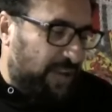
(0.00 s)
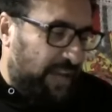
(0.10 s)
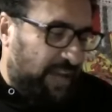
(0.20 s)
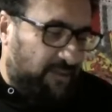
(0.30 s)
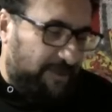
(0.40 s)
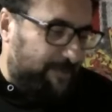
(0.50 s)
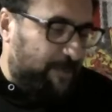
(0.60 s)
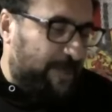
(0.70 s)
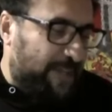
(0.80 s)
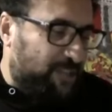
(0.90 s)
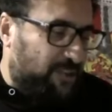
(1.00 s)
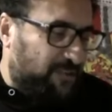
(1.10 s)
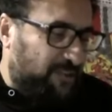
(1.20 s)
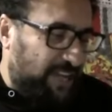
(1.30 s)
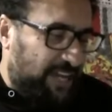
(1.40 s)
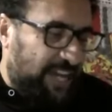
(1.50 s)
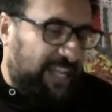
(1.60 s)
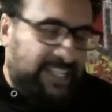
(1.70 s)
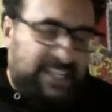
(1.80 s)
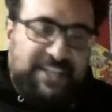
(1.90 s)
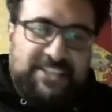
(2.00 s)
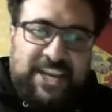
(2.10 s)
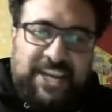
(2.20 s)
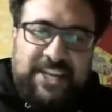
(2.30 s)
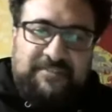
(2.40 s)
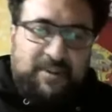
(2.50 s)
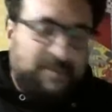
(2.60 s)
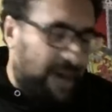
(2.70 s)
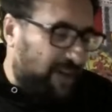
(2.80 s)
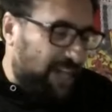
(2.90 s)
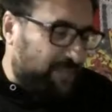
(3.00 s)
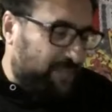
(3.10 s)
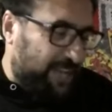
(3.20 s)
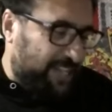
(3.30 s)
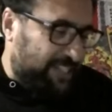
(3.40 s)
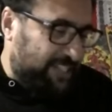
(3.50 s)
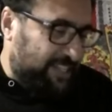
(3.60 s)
and rip your pants off like he did Shahida from Maharaj Place.